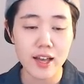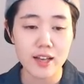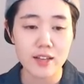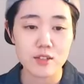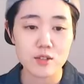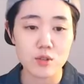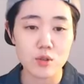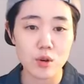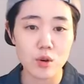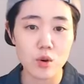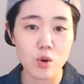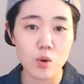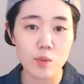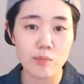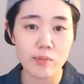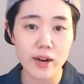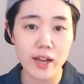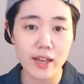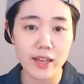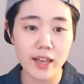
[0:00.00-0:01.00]
so
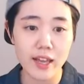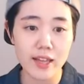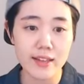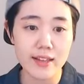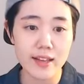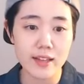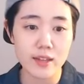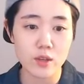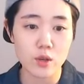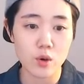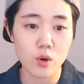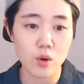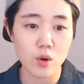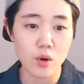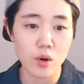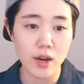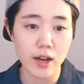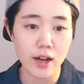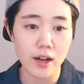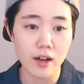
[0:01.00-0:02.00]
black cannot
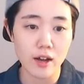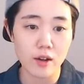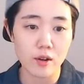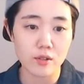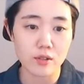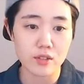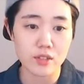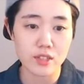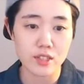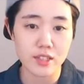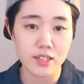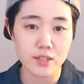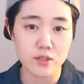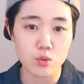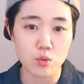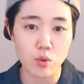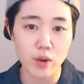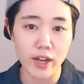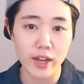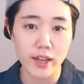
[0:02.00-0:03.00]
go out this
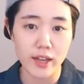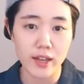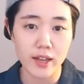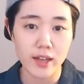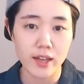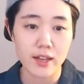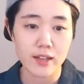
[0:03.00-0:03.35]
way.